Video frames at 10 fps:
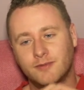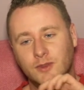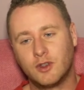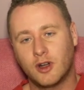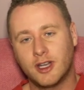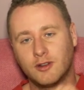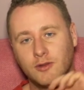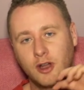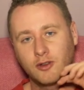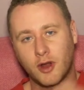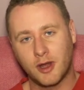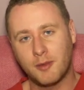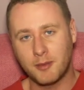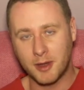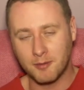Johnny growing
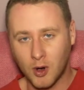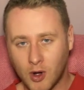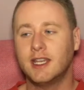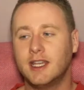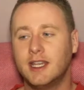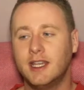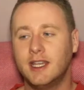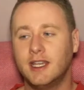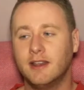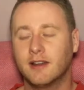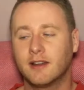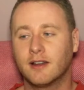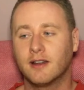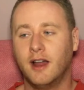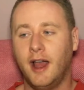up a bit more. He
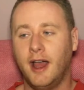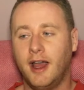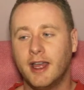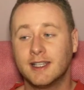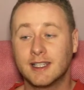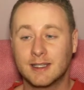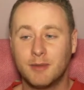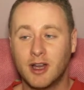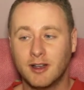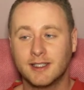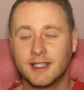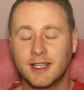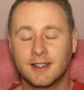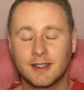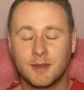is
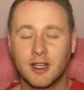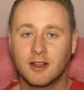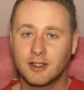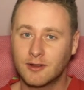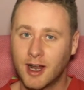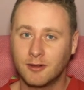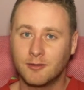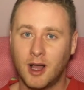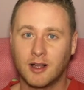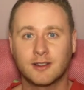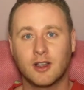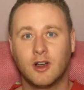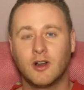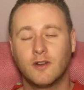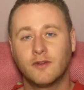experiencing some of the underground parts
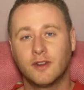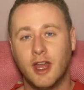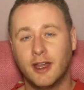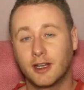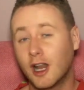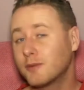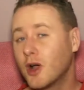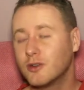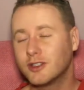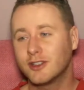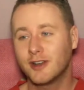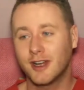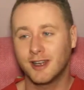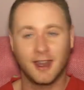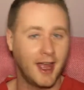of club culture
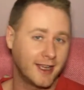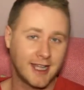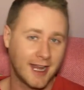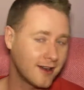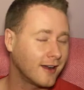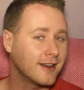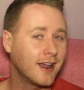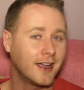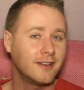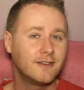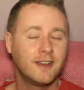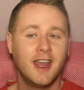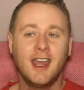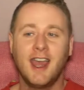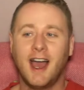and gay nightlife.
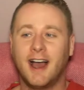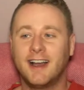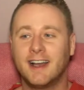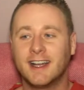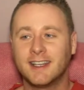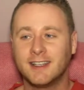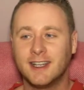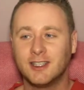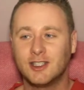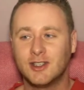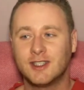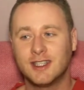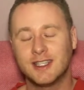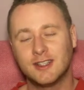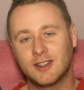And it
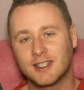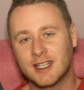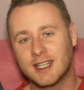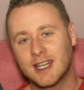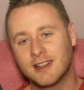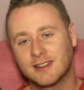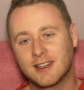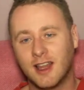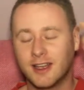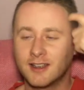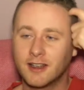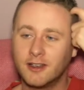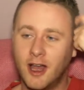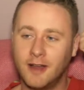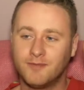introduces interesting things like
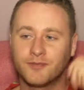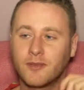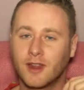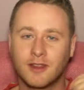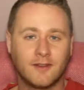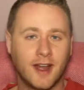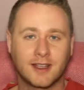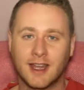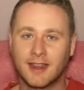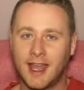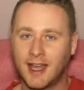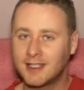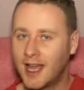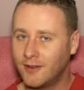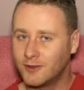the fact that they had
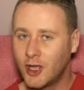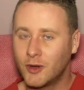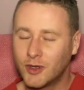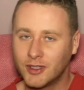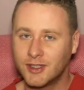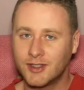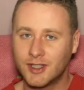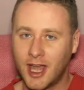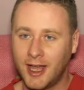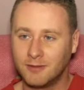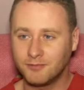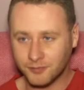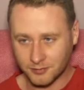to have tokens and